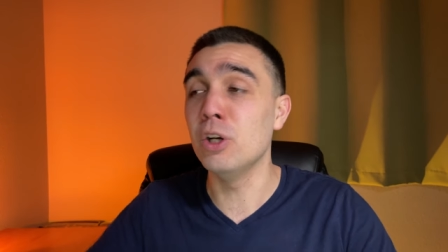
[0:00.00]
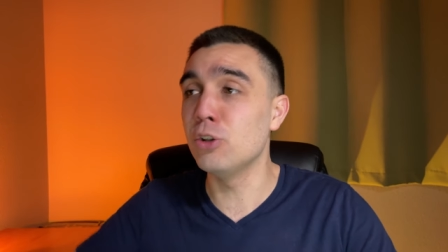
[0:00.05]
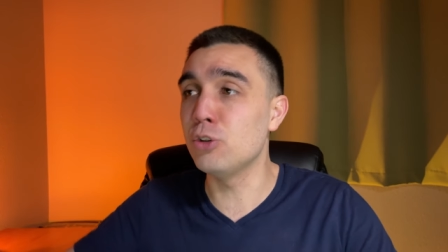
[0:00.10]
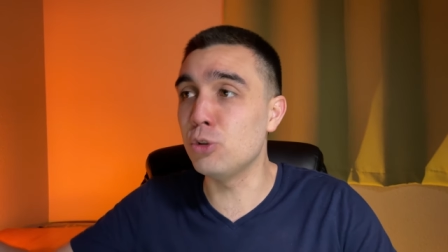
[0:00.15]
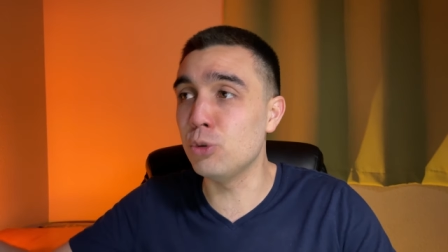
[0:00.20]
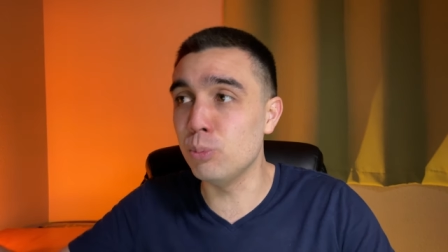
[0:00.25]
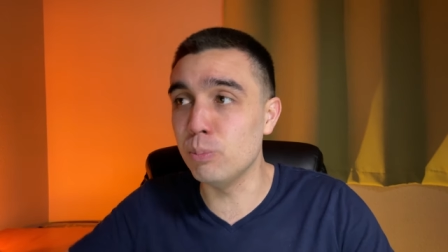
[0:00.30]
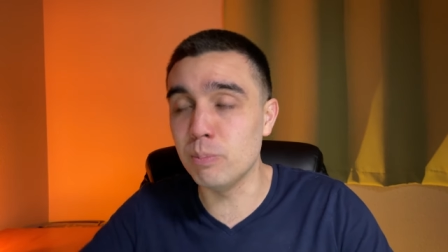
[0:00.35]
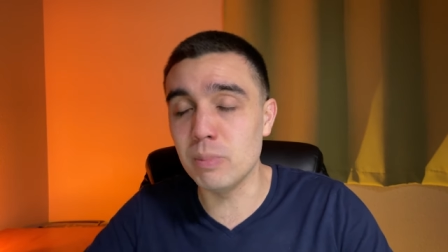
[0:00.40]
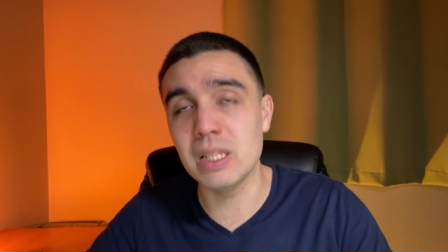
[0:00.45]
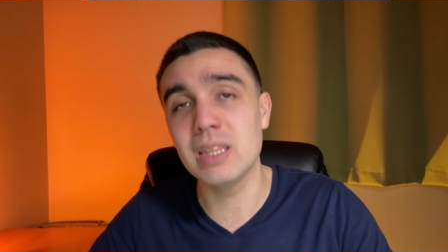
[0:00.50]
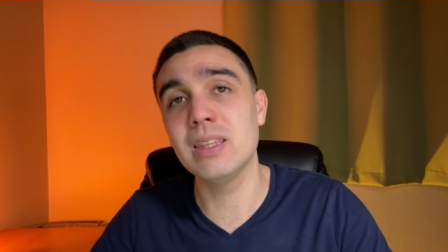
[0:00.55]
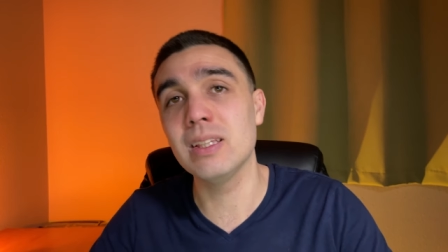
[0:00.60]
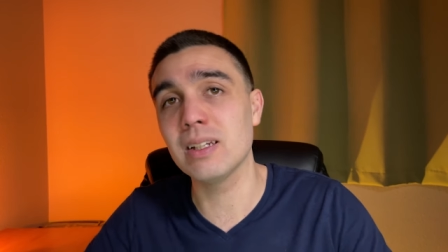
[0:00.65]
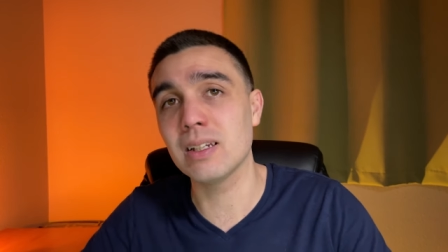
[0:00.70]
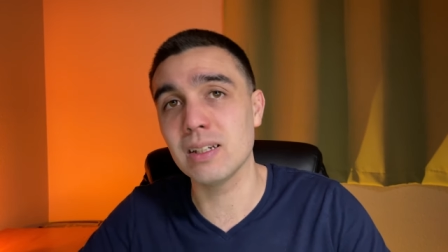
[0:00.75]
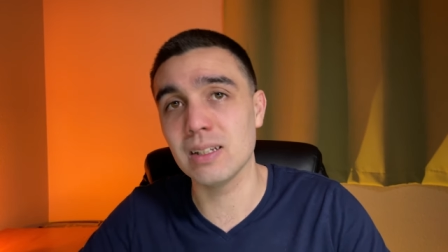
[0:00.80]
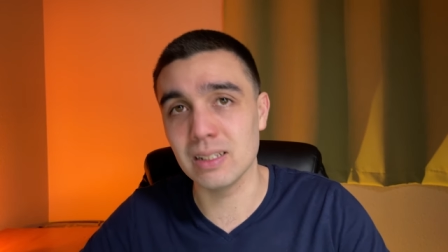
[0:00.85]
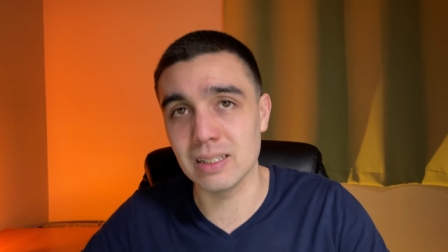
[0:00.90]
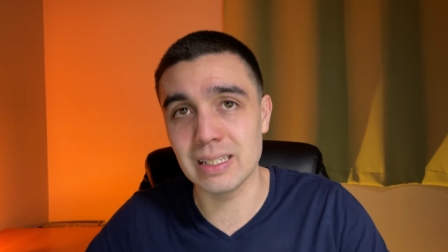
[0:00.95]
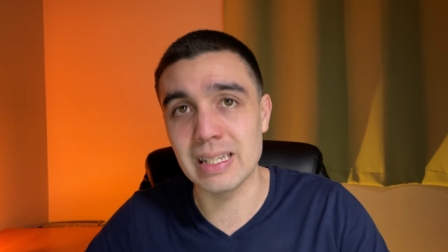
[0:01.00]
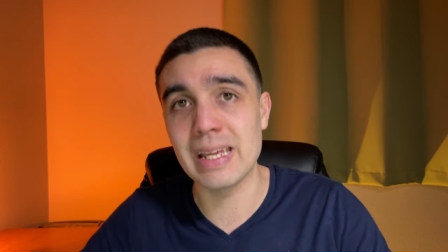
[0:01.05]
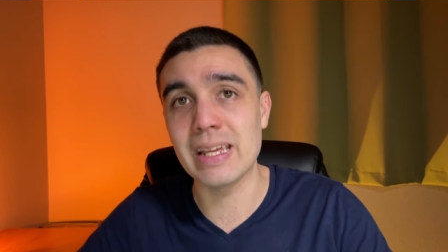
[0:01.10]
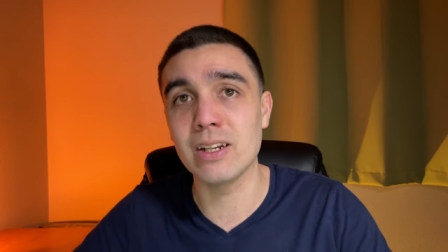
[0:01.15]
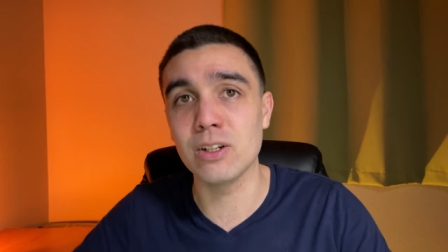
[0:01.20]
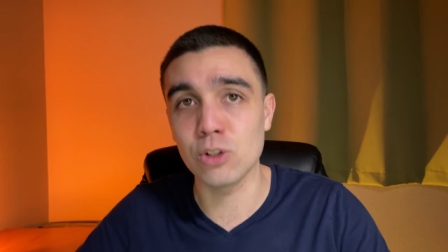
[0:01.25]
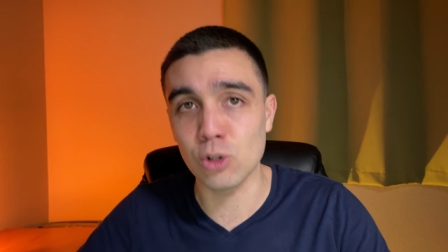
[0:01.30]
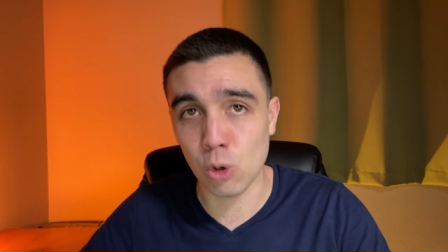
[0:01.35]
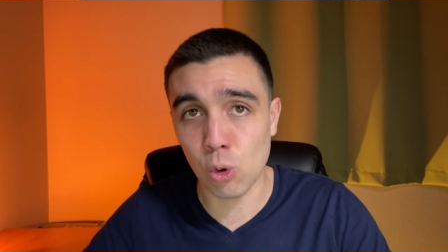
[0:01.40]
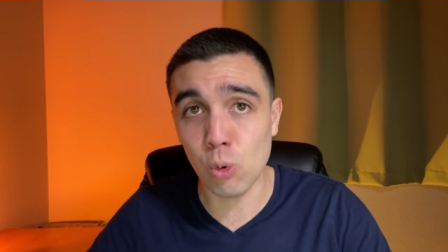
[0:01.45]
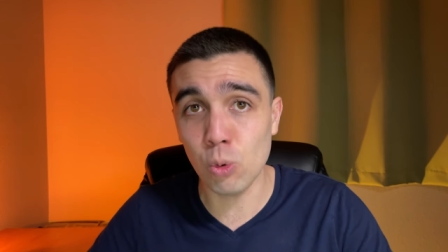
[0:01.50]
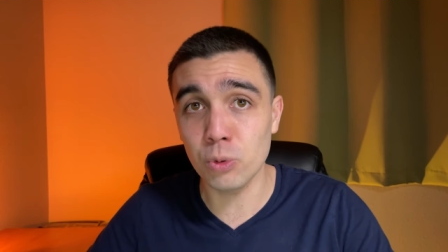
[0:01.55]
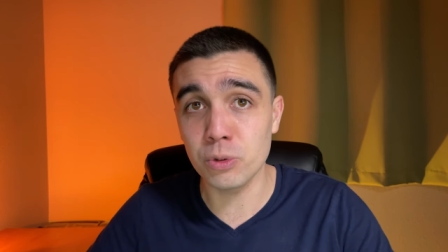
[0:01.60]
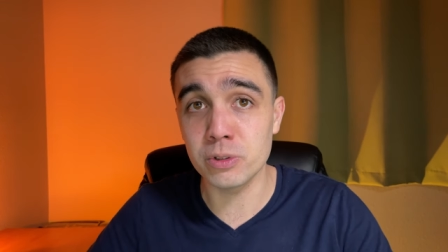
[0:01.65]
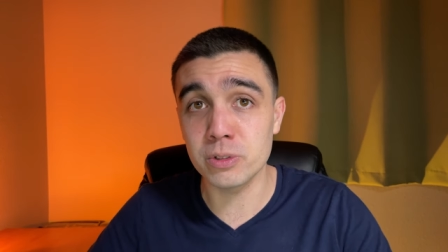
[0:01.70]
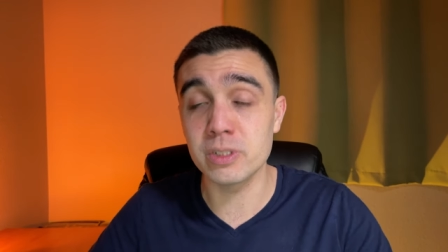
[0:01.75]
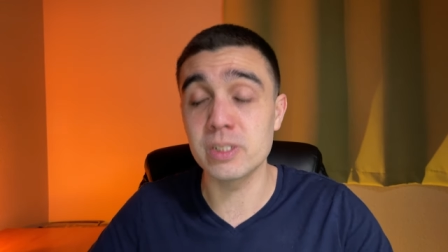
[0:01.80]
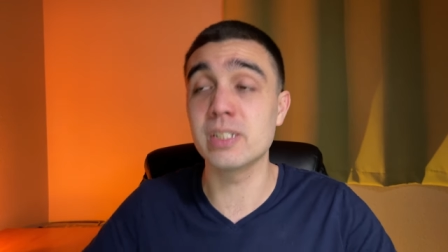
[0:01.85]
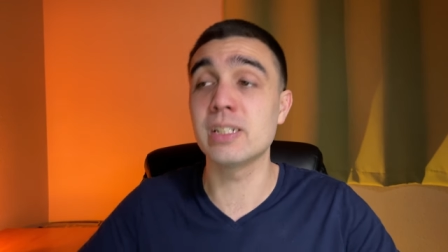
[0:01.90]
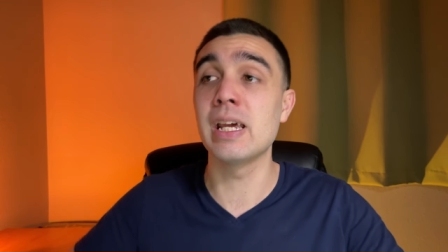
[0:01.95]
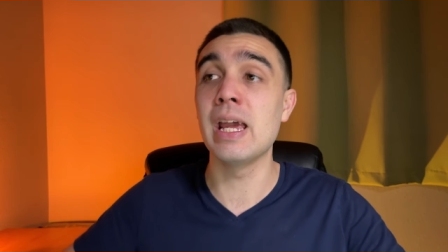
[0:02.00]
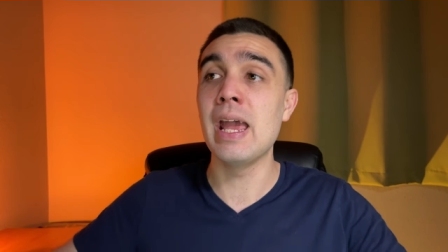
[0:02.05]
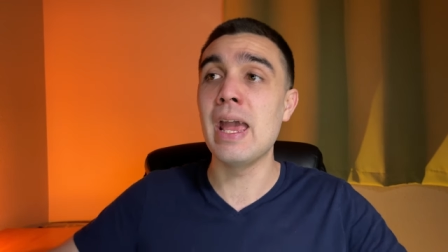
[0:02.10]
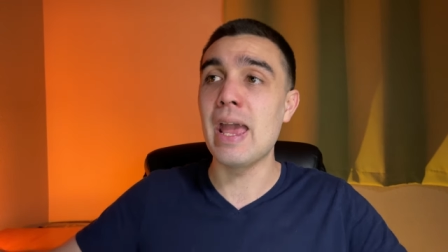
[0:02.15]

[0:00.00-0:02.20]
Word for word: to mythic land holders,